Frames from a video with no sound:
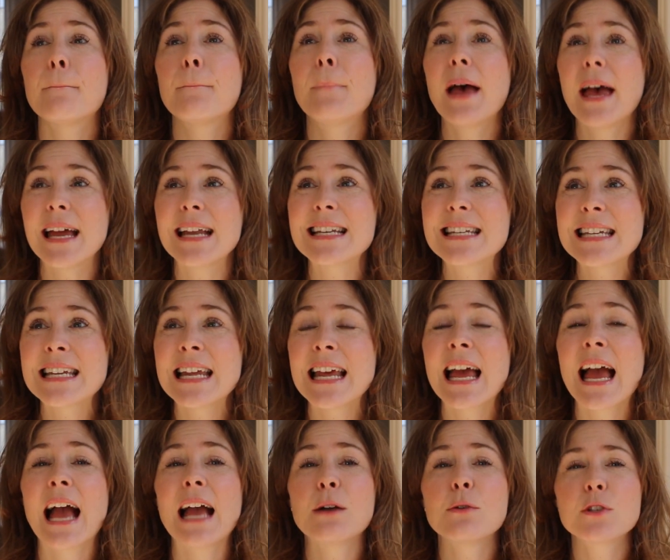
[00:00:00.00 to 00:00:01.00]
But
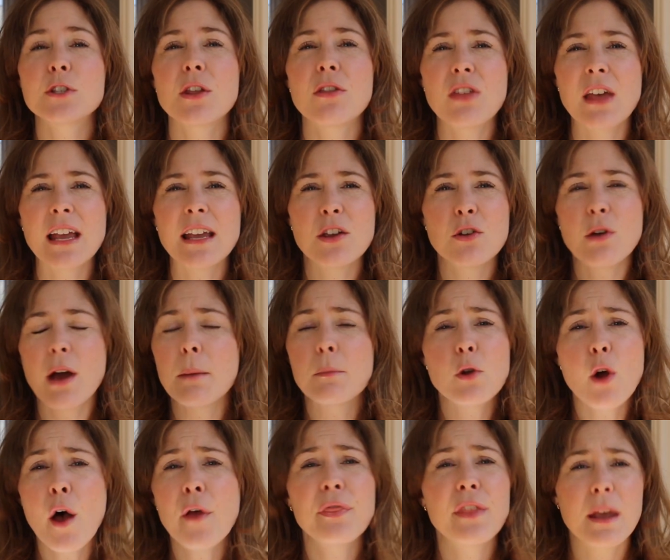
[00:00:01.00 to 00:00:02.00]
I also think, you know, I'm
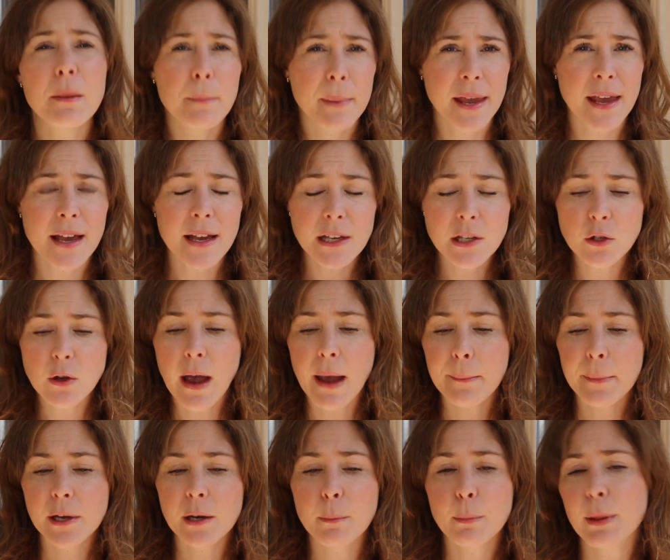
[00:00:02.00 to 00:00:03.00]
not their peer, so I'm
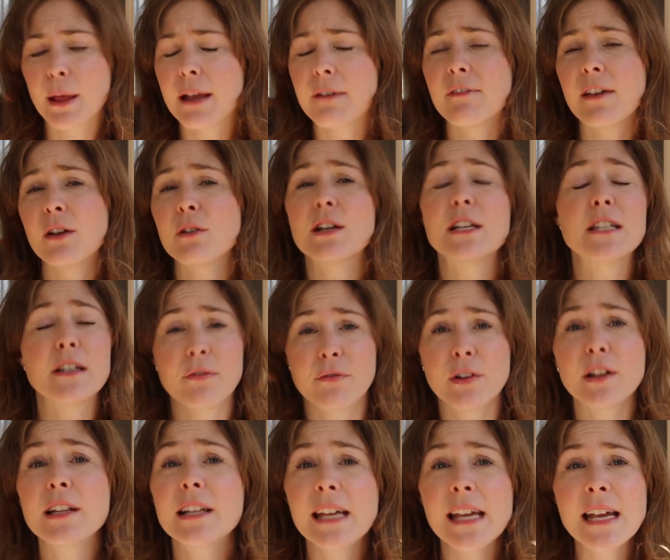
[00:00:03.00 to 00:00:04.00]
going to play very
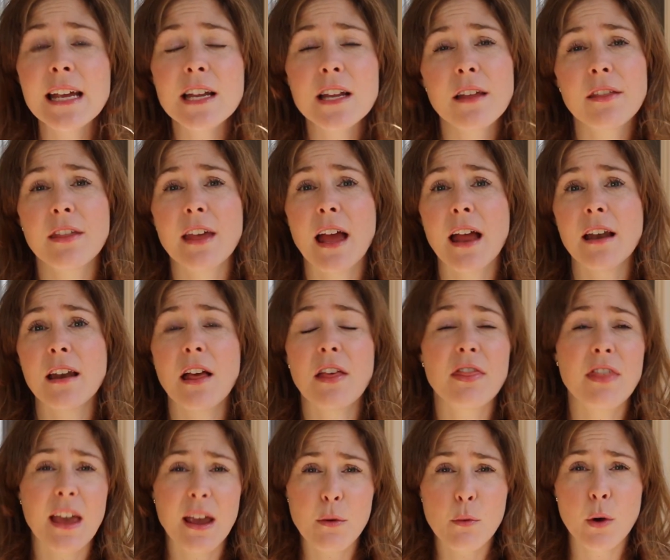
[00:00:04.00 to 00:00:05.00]
differently than
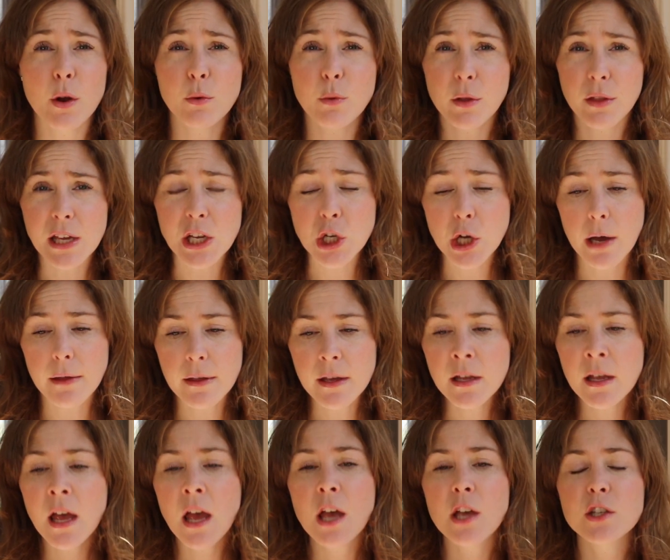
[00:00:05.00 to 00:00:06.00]
they would with each
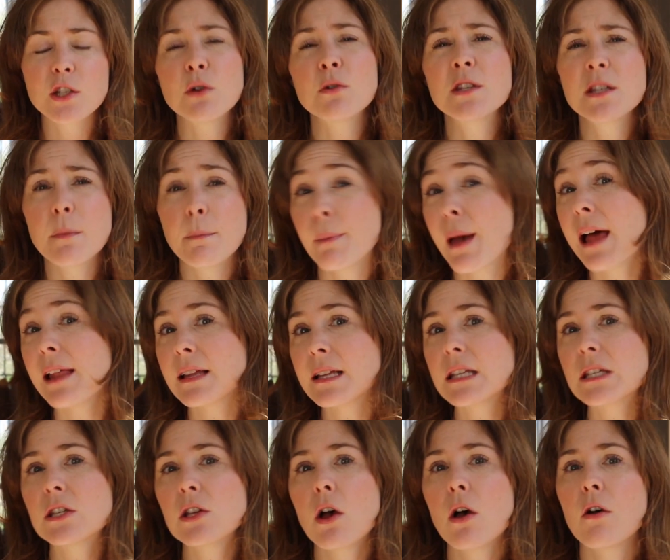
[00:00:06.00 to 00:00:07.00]
other. So it's a
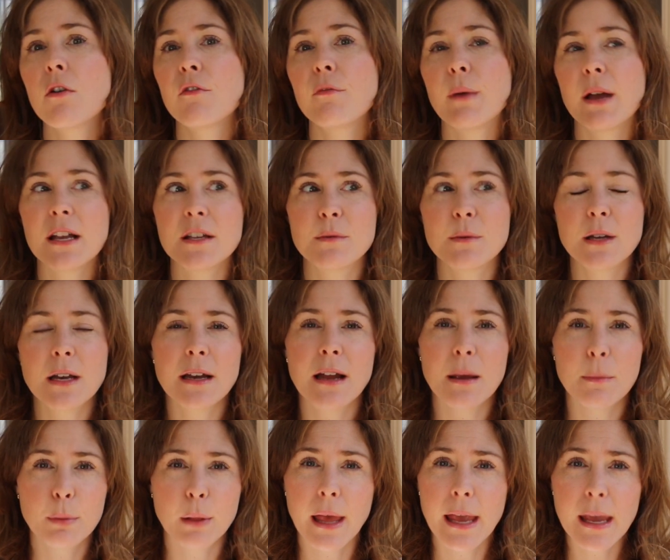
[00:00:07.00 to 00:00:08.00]
balance of my husband and
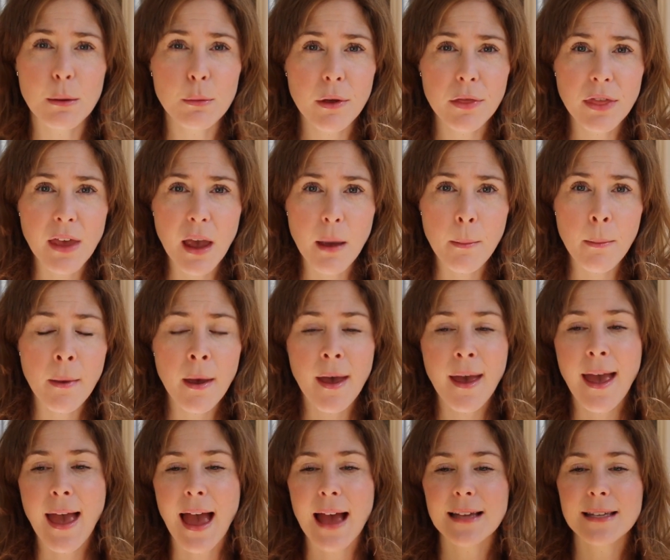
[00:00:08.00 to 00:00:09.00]
I playing with them
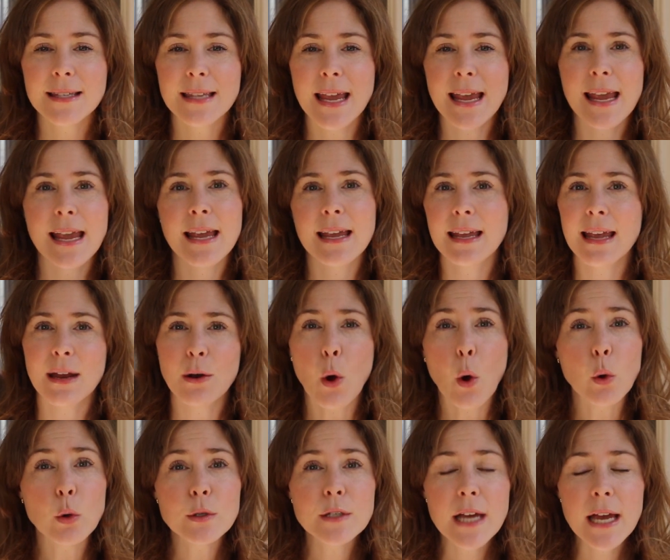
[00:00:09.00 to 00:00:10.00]
as they get
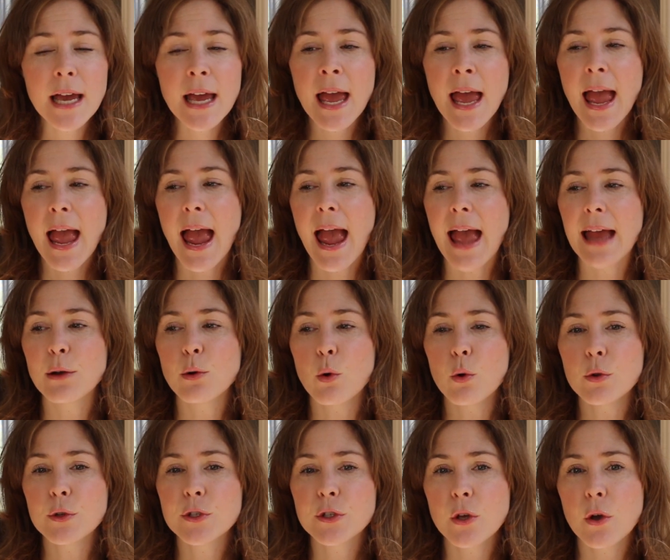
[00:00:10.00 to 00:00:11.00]
older, and
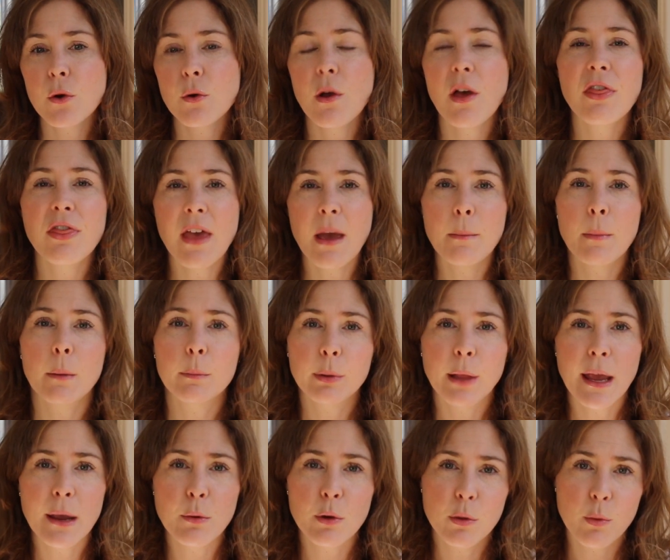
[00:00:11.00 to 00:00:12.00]
also them
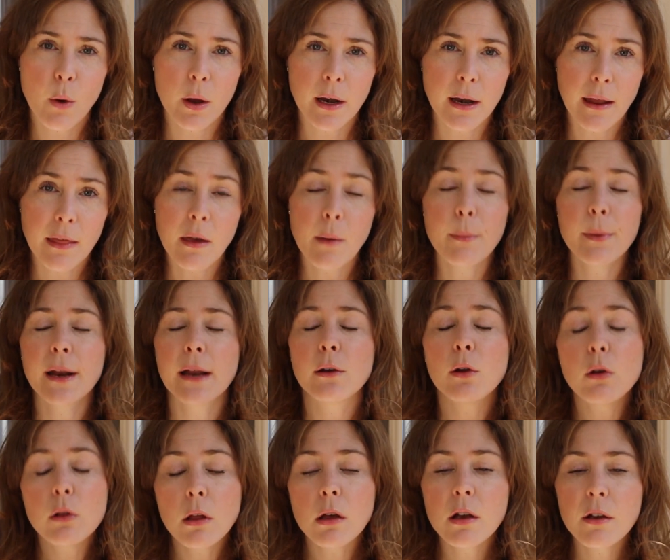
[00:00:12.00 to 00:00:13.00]
playing with one another. But I
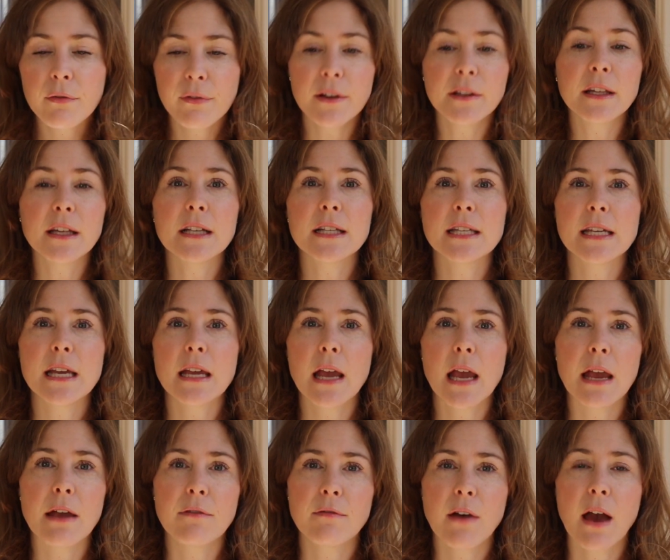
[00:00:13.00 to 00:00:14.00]
no longer feel guilty
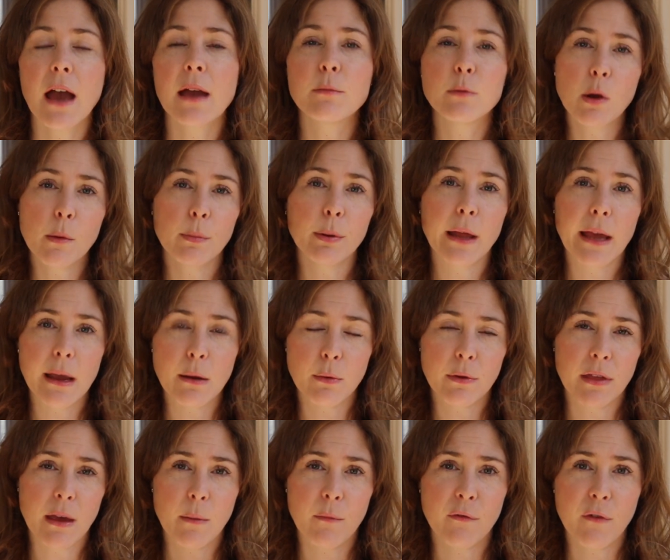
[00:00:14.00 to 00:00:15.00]
if I'm not playing
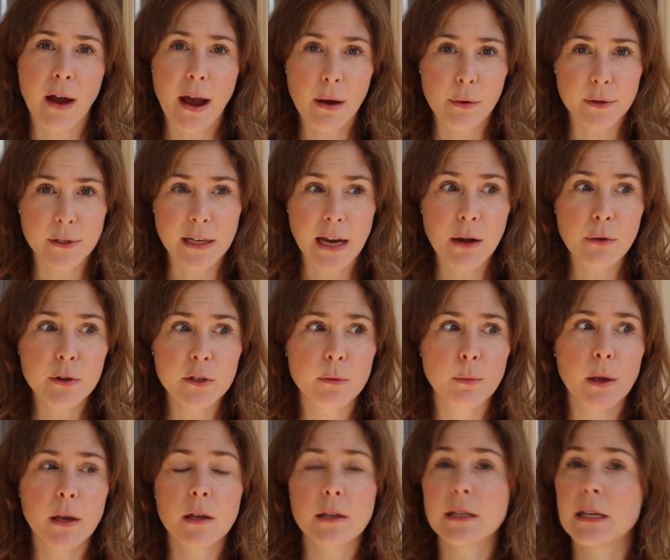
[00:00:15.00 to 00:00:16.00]
with them for hours and hours,
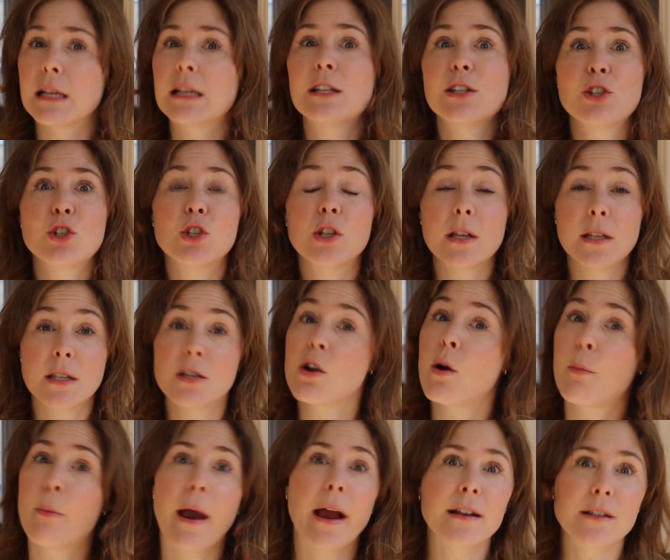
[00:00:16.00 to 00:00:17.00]
because it is just
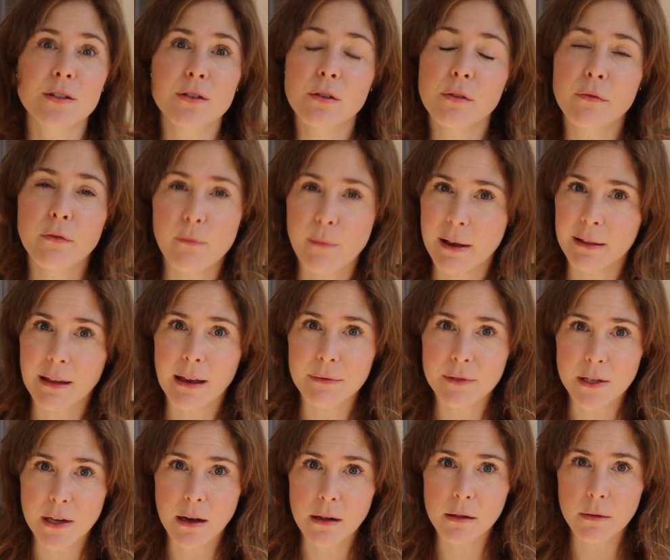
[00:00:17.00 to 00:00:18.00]
not practical for my
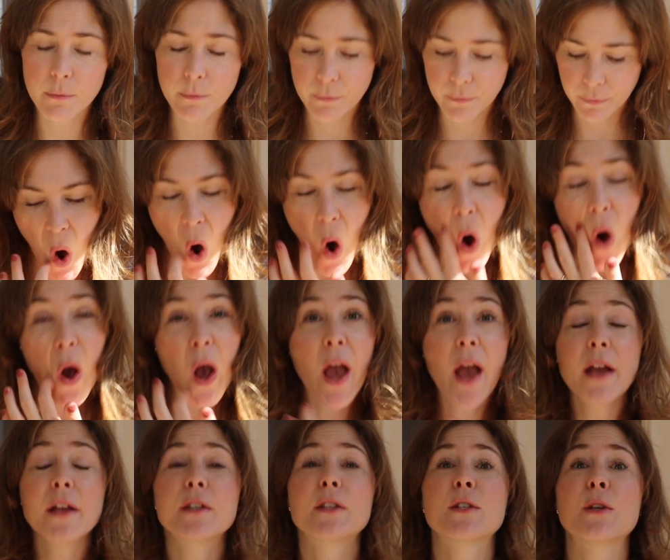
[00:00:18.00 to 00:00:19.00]
lifestyle.
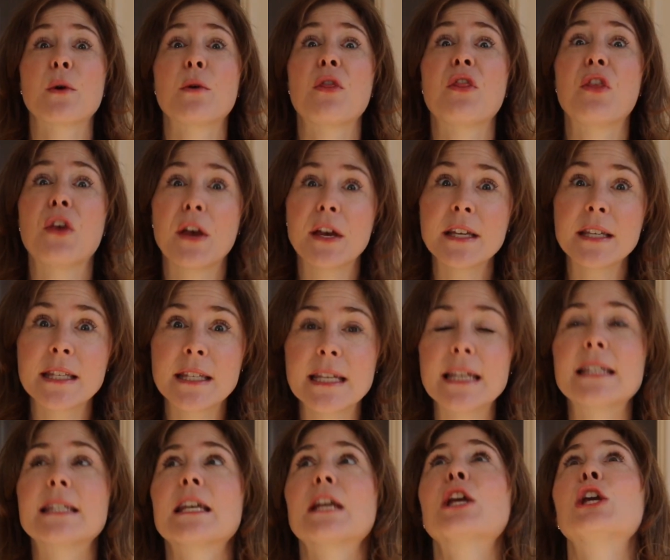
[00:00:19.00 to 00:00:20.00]
Okay, so this
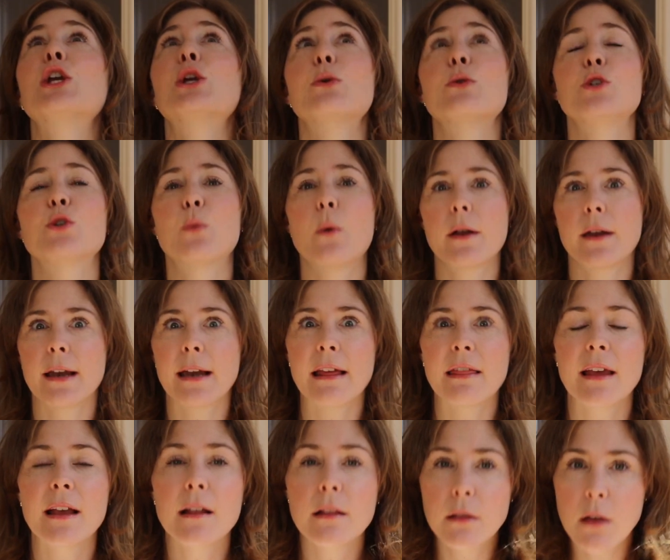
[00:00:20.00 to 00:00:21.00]
is a huge one, and I
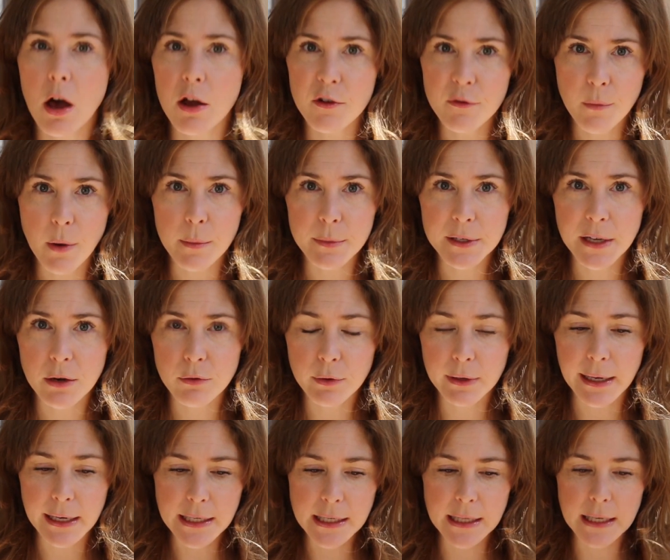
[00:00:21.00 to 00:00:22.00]
think a lot of moms can
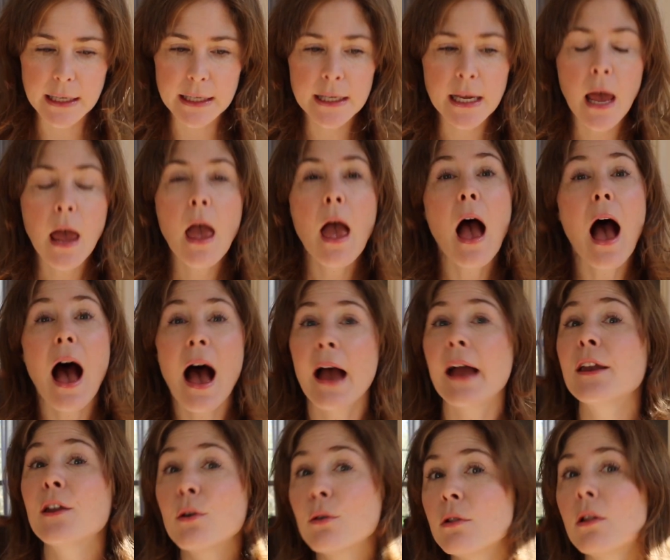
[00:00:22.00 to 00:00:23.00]
relate to this.
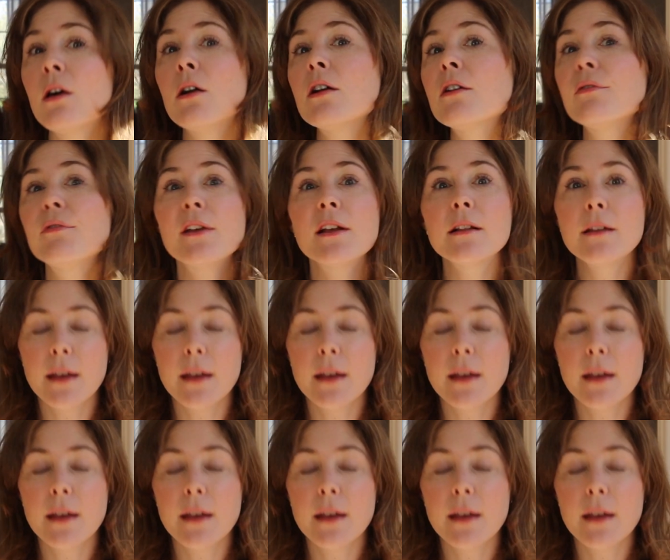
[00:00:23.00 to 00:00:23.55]
I no longer feel